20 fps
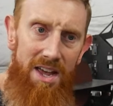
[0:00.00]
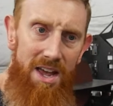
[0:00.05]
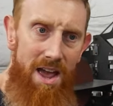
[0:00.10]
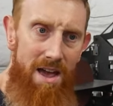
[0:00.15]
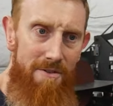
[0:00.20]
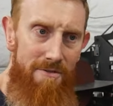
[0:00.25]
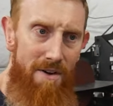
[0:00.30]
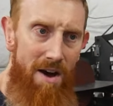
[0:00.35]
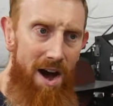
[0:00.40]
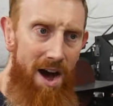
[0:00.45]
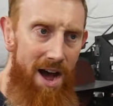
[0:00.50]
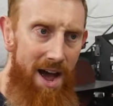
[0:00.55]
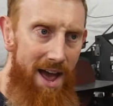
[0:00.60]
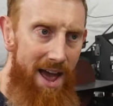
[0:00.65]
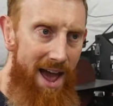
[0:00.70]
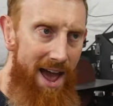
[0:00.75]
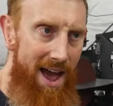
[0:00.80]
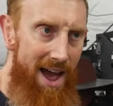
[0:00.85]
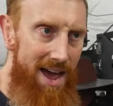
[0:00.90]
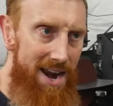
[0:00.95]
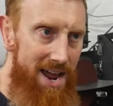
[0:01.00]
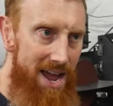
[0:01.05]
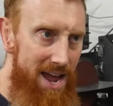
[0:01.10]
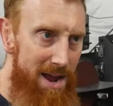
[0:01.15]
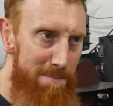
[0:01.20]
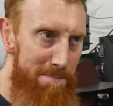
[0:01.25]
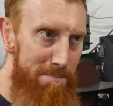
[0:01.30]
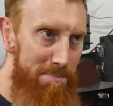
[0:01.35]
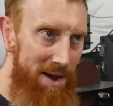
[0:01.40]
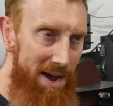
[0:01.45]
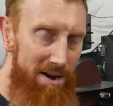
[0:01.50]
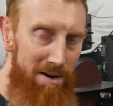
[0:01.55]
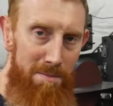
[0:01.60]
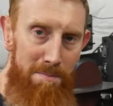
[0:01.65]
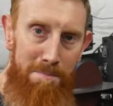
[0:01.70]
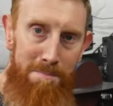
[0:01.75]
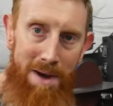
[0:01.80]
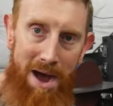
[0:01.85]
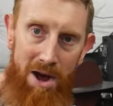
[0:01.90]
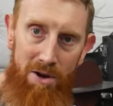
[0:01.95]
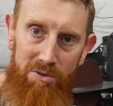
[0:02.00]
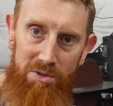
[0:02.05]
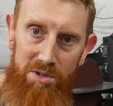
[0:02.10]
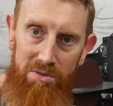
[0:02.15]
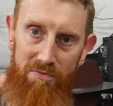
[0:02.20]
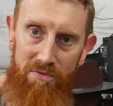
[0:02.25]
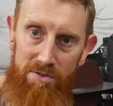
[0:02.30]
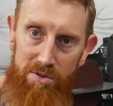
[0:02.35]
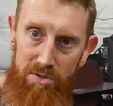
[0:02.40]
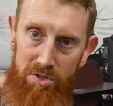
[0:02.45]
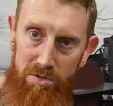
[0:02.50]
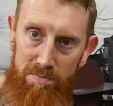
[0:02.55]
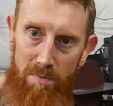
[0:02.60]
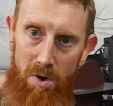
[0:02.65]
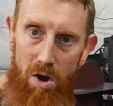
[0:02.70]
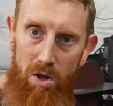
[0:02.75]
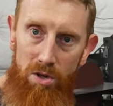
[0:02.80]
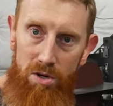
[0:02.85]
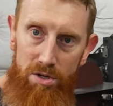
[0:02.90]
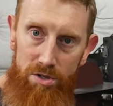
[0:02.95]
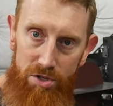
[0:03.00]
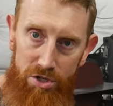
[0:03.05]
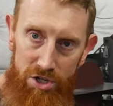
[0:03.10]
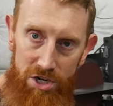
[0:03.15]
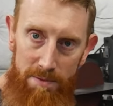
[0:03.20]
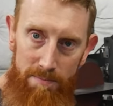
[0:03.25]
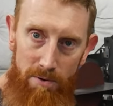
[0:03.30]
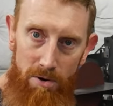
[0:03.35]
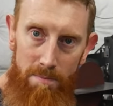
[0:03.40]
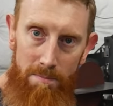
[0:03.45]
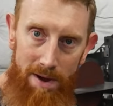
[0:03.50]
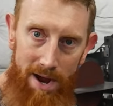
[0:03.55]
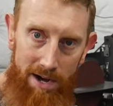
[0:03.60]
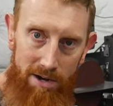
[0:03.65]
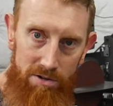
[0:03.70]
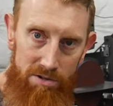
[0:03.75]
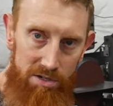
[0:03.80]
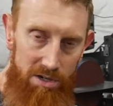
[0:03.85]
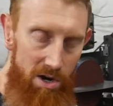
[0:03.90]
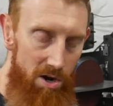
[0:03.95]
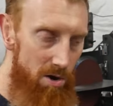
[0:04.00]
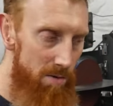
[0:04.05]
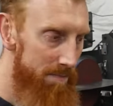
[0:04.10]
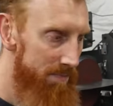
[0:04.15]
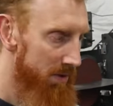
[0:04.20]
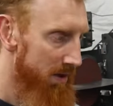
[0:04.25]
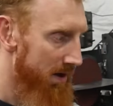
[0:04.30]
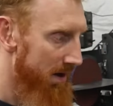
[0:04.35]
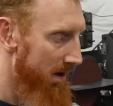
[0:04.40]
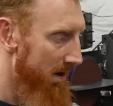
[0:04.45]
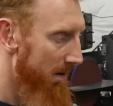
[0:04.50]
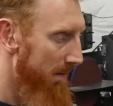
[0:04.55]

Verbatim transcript: if I had a better mount for the smaller, cheaper microscope,